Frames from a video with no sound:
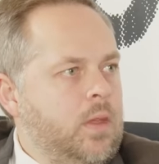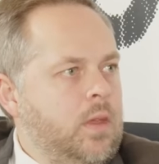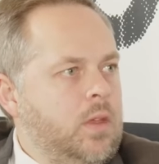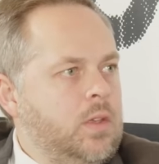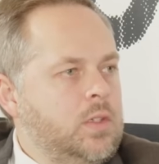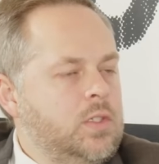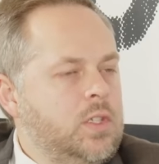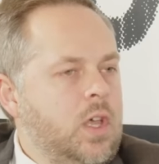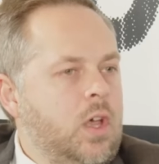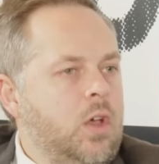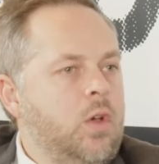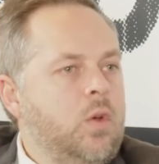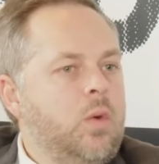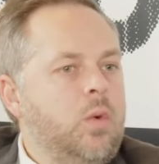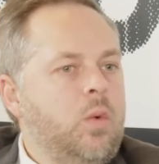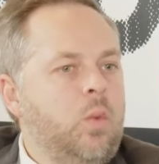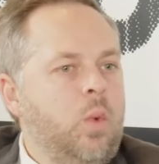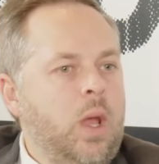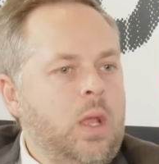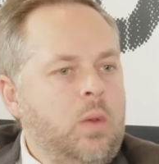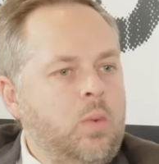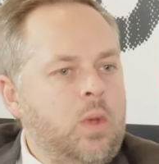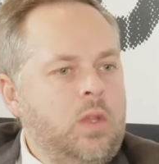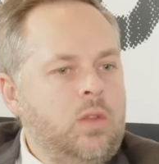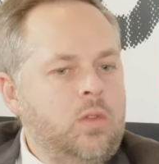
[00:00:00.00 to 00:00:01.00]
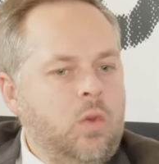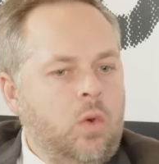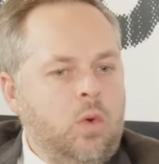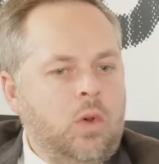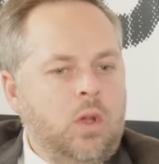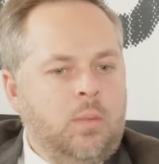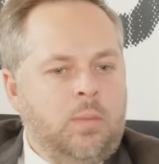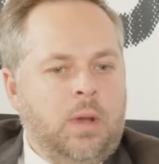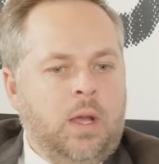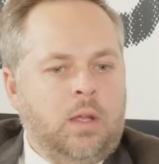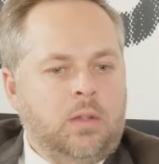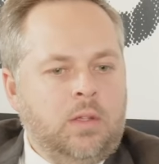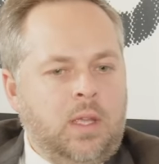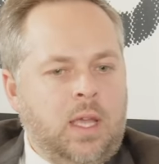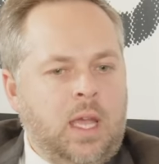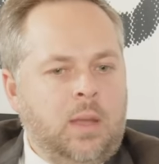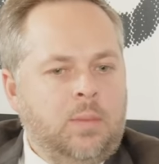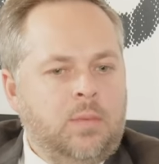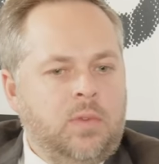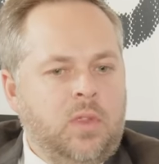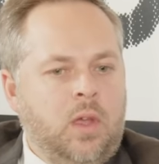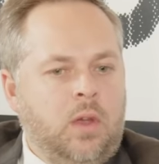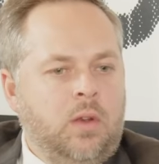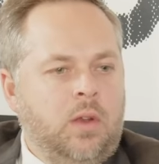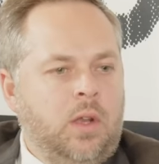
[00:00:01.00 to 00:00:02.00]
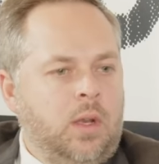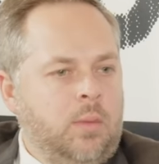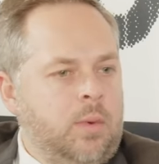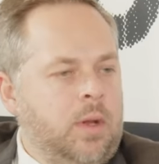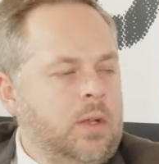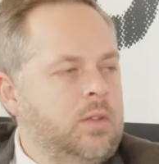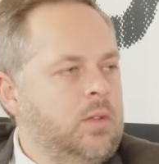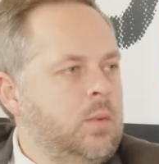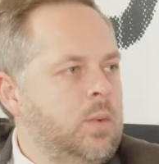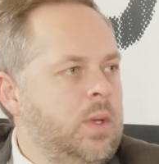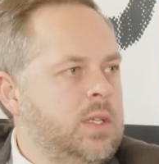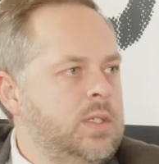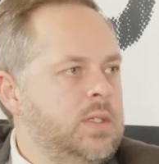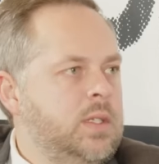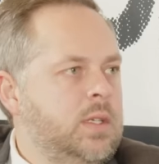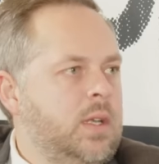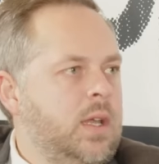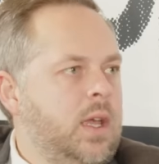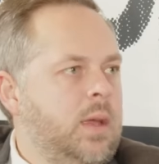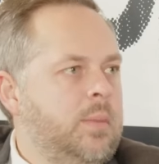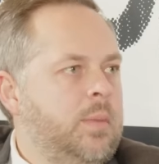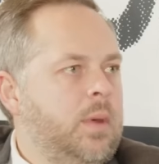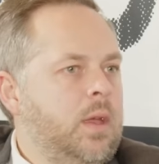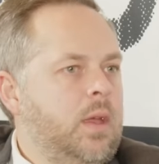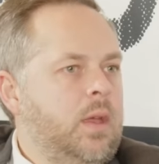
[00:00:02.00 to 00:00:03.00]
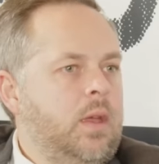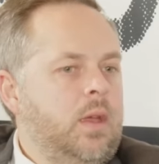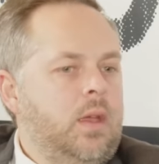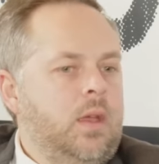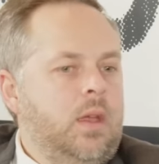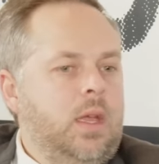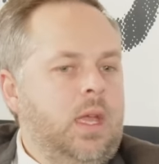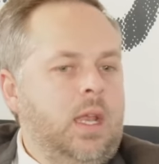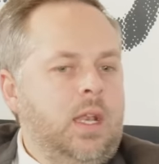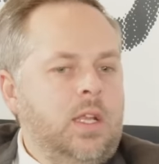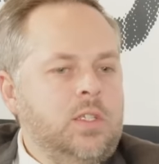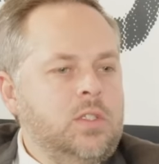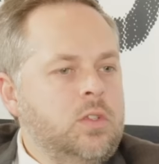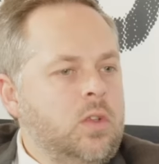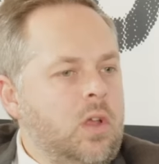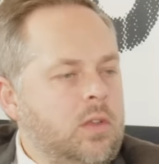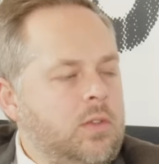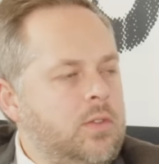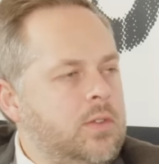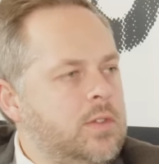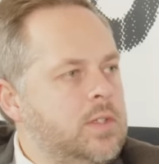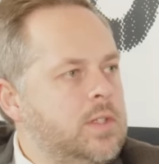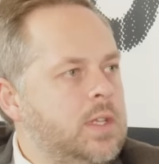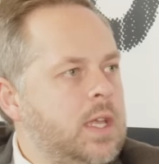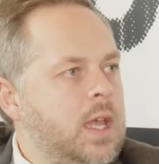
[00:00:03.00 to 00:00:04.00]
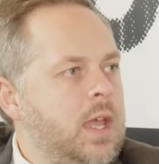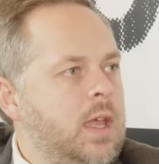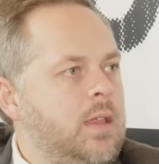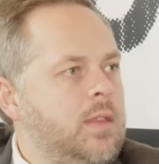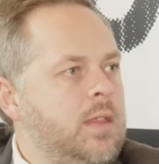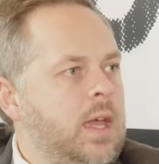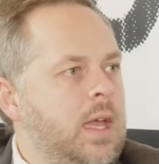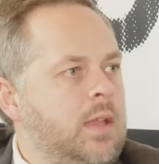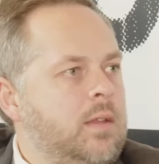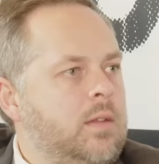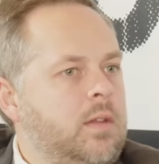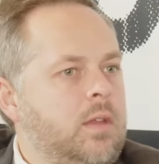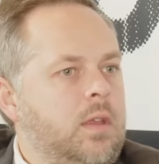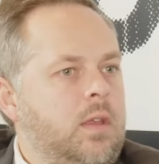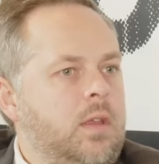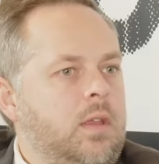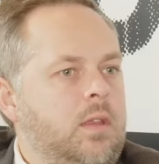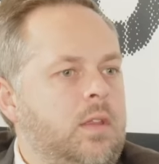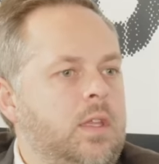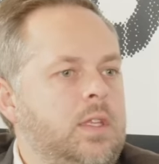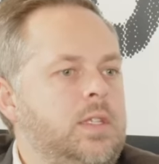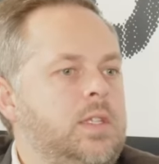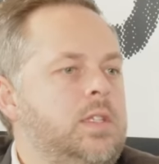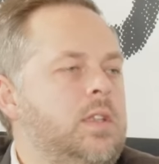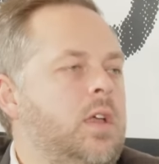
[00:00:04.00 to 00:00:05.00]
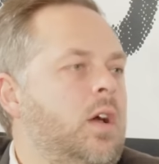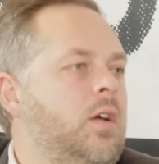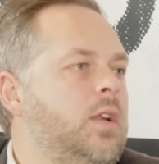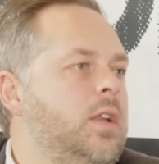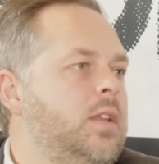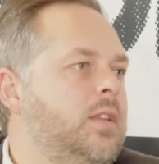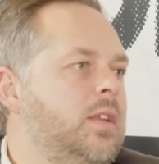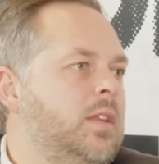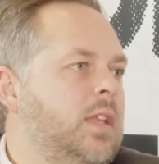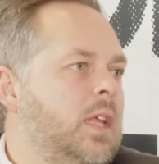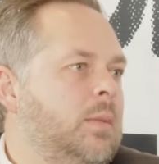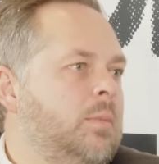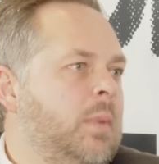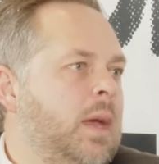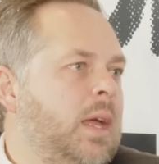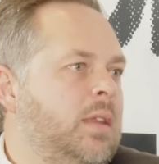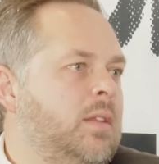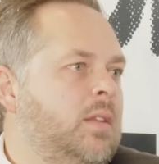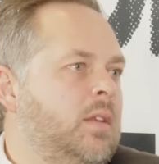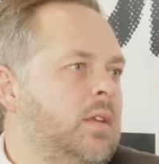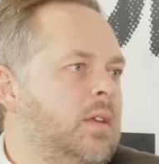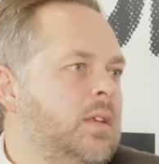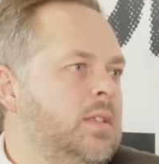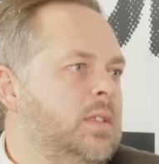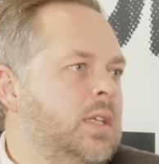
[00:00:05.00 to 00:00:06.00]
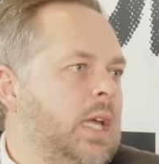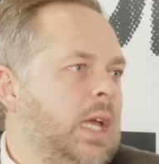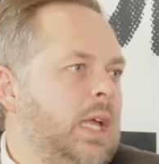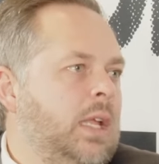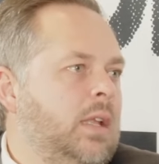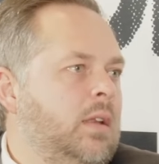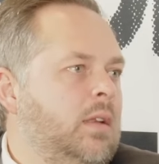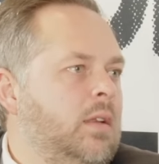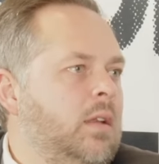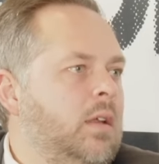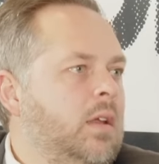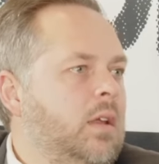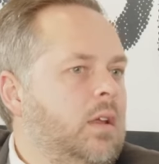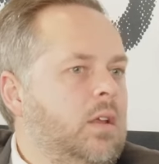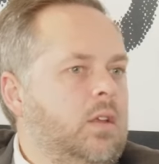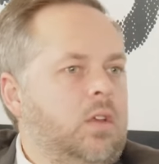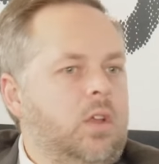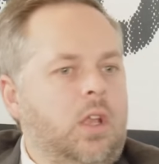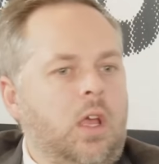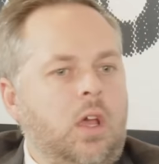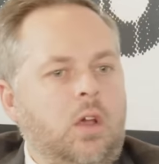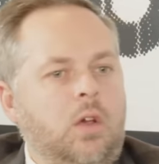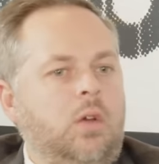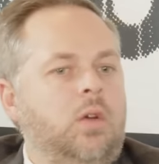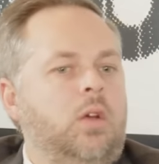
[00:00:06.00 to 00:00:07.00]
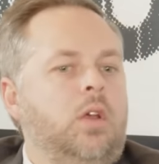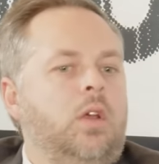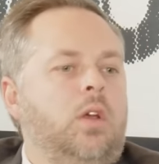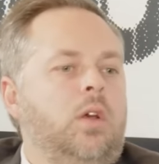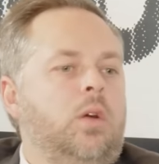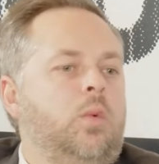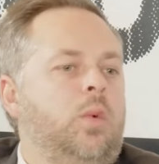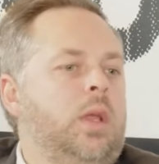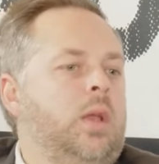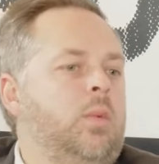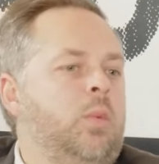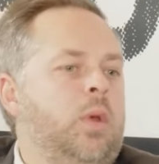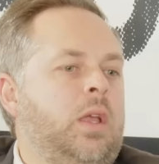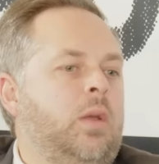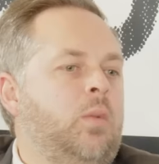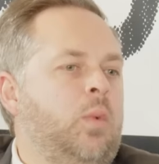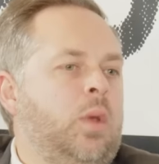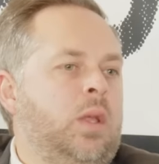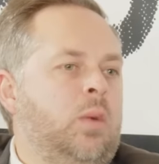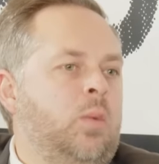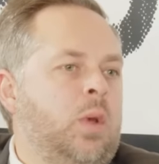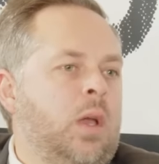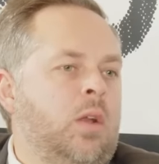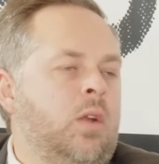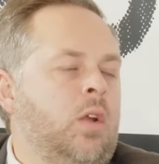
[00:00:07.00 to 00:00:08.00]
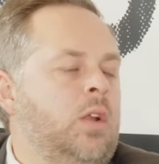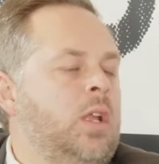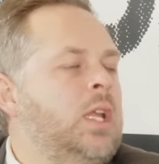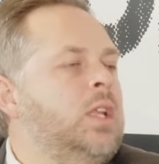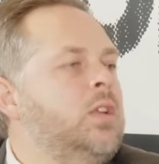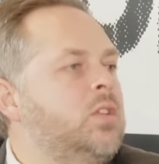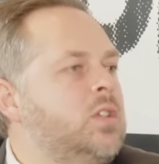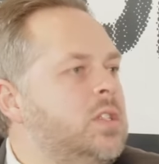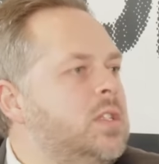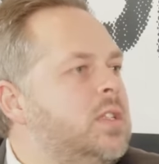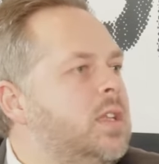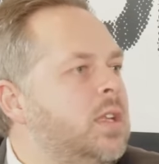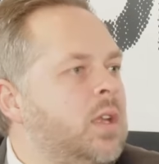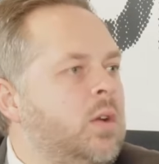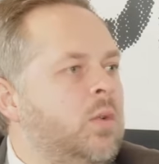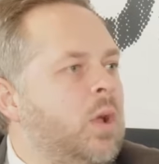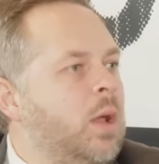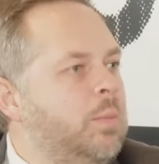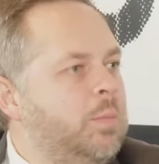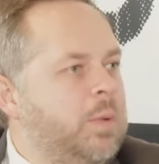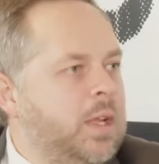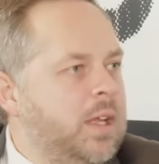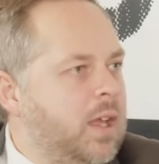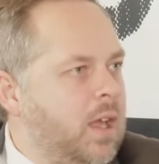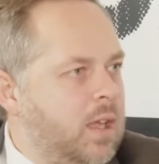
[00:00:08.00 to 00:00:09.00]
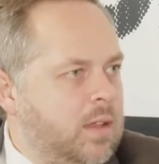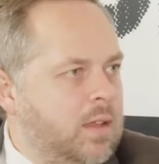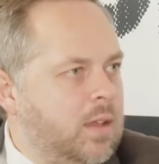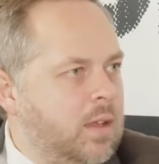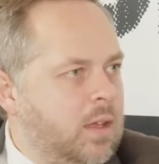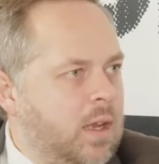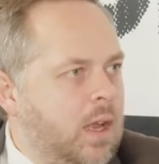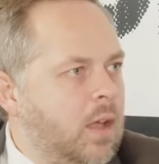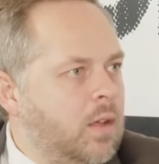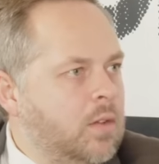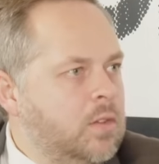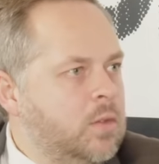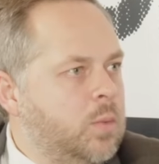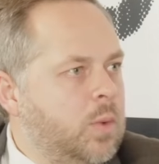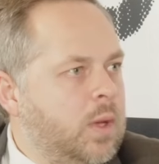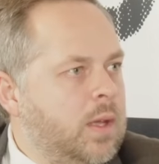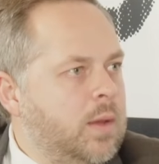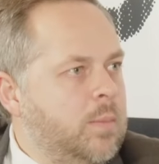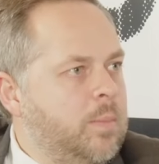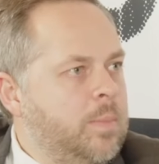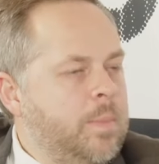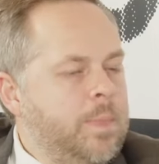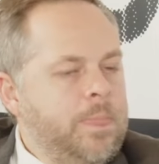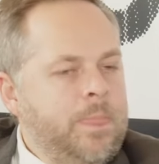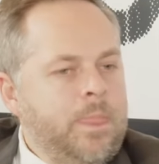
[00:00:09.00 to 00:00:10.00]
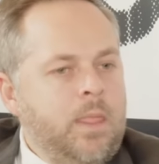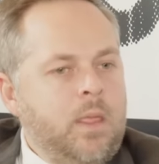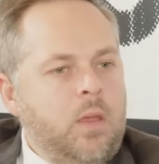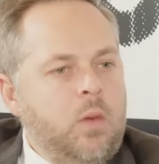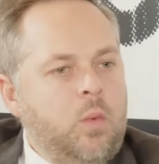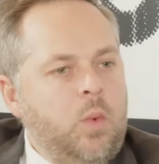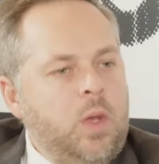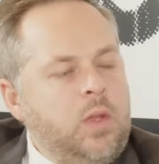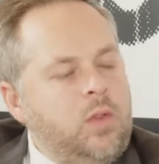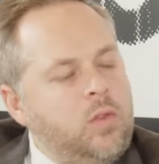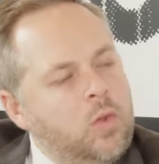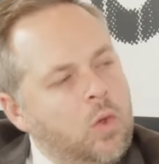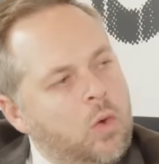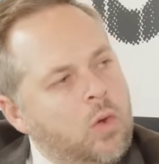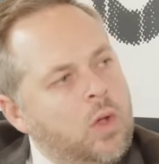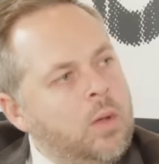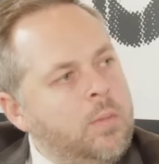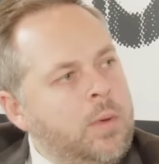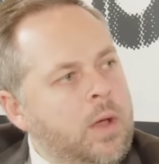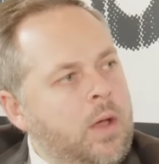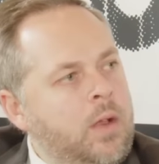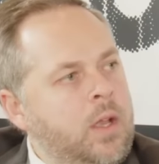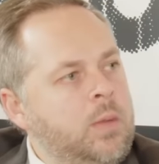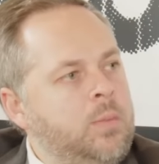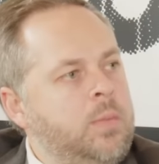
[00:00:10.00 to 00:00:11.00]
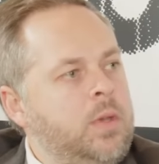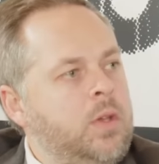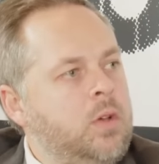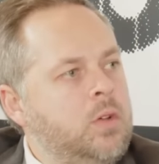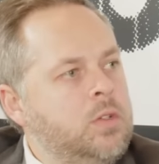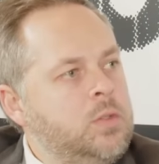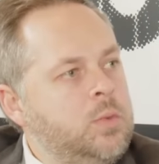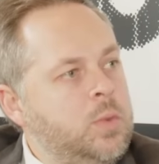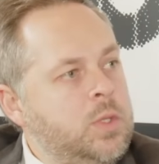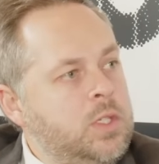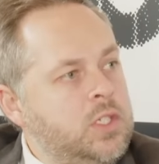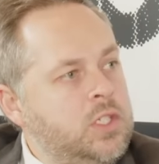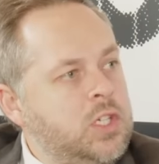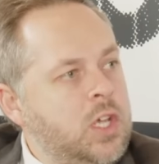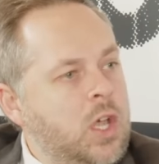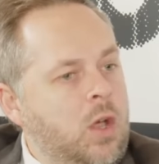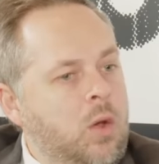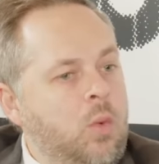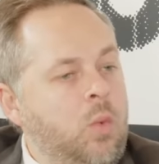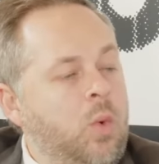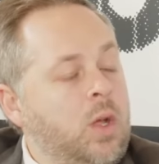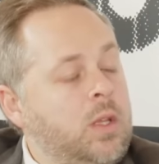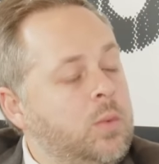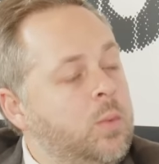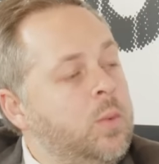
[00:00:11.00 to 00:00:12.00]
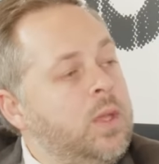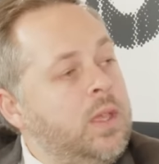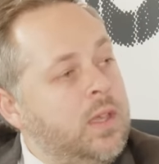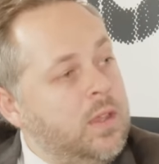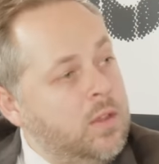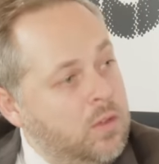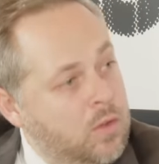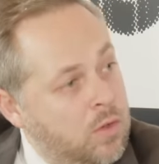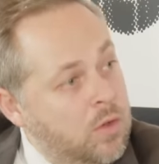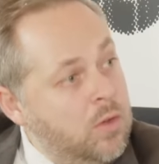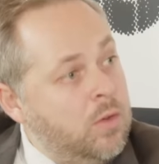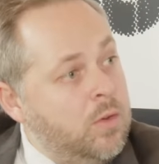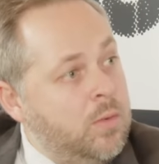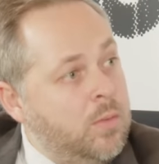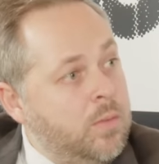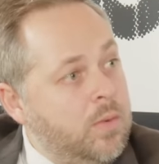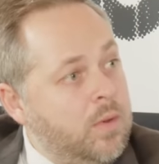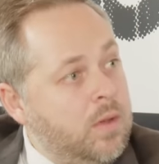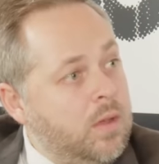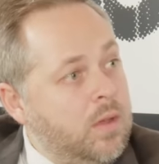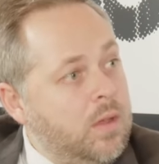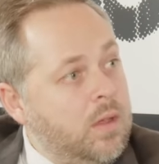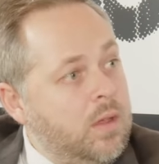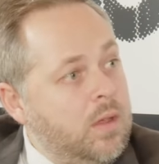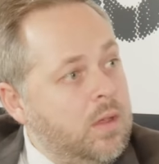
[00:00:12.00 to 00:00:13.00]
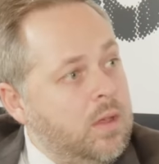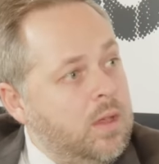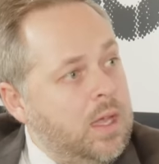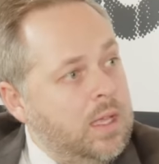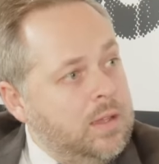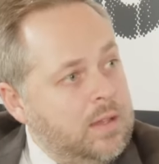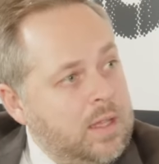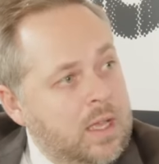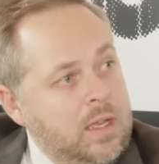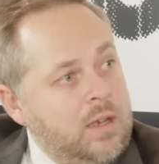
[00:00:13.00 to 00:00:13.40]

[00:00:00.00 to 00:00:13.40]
So when we talk about Cape Town and about the Western Cape, it is not to say that this is the only thing that matters and, you know, we are not interested in replicating it elsewhere. We talk about it because we show what we can do. At the